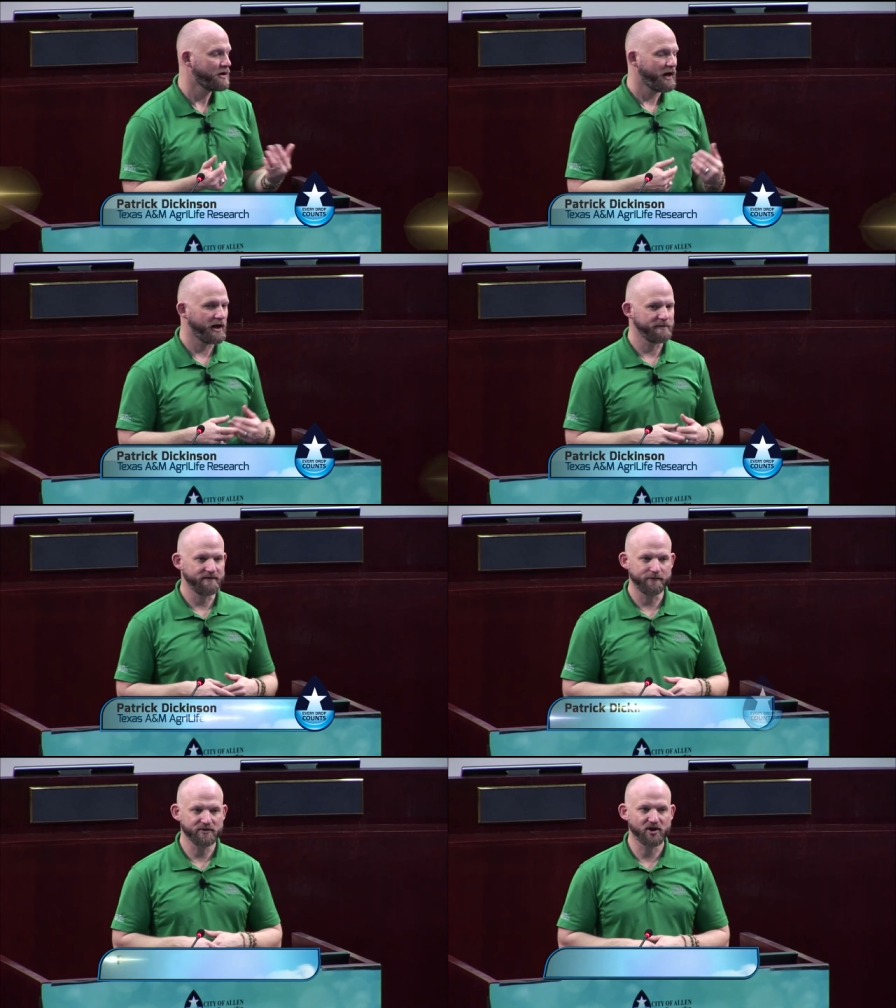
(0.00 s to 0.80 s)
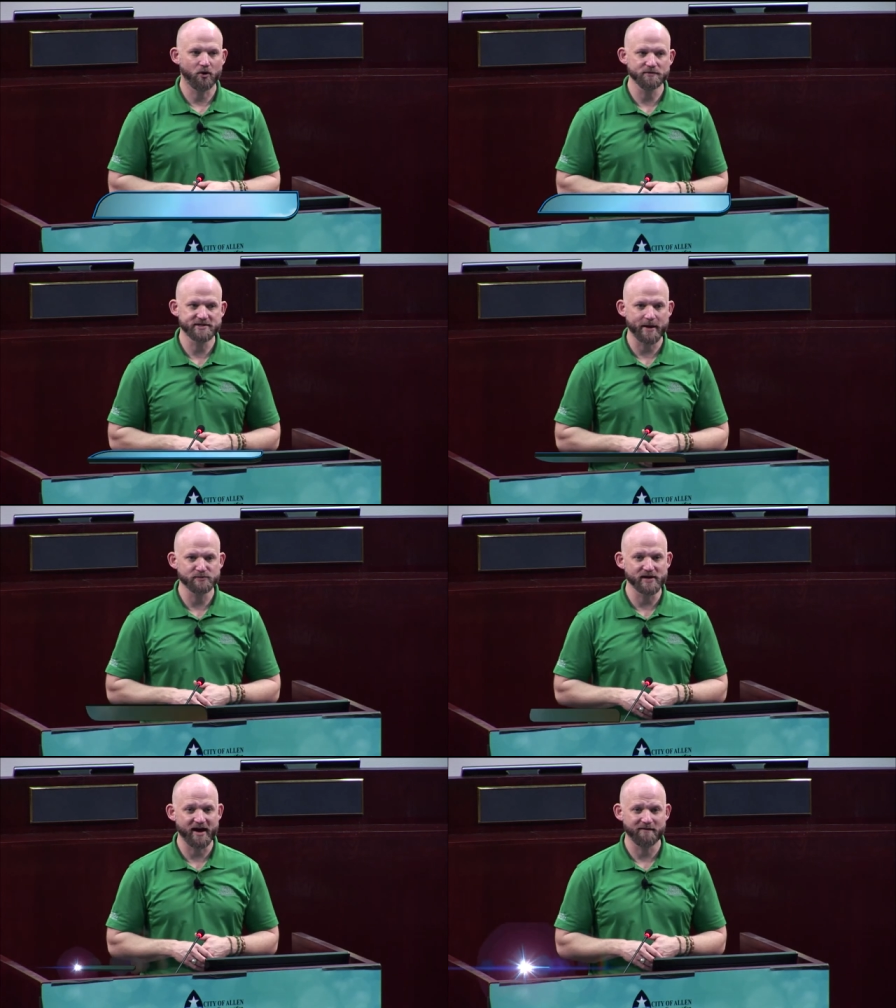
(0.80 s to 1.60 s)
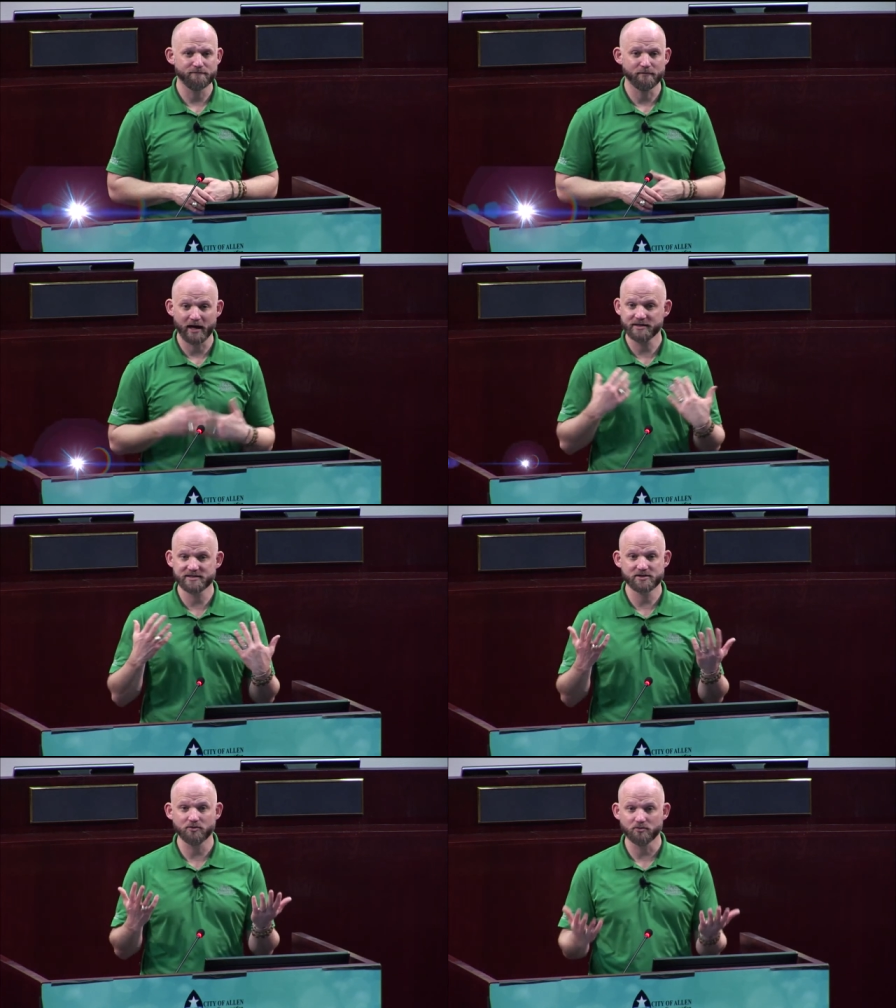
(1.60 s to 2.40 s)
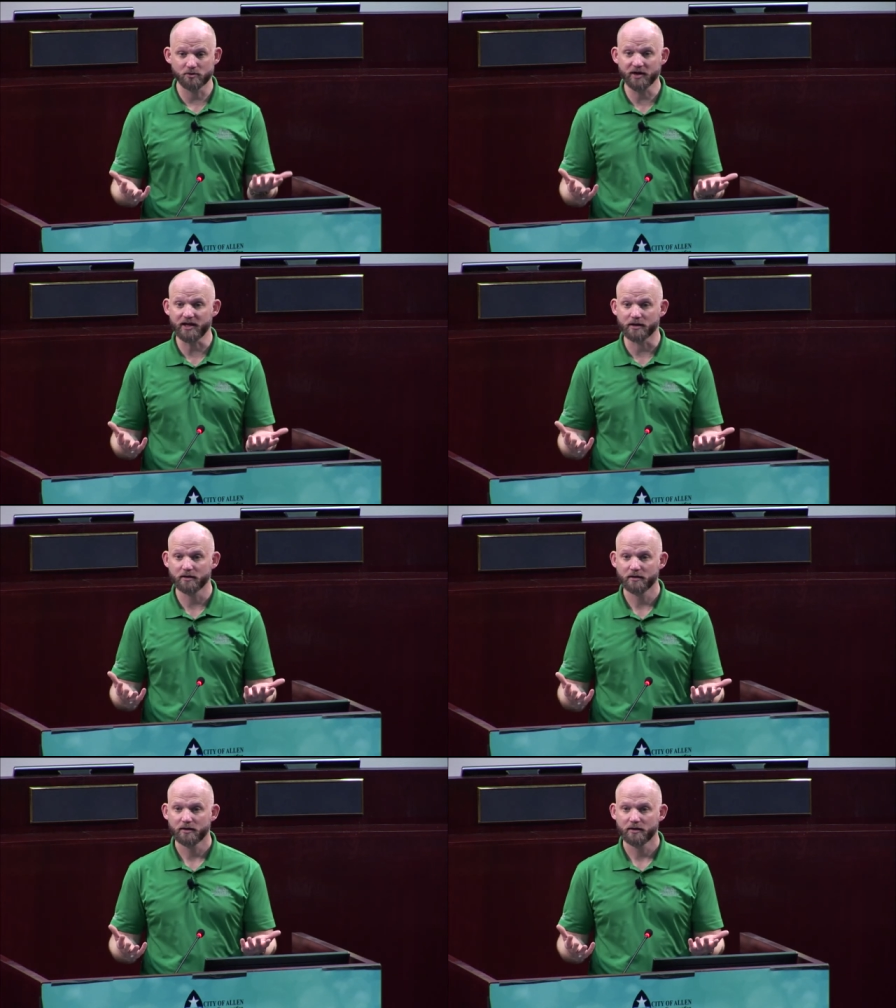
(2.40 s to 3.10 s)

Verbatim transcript: Um, even with the cold snaps we have, mine's still green.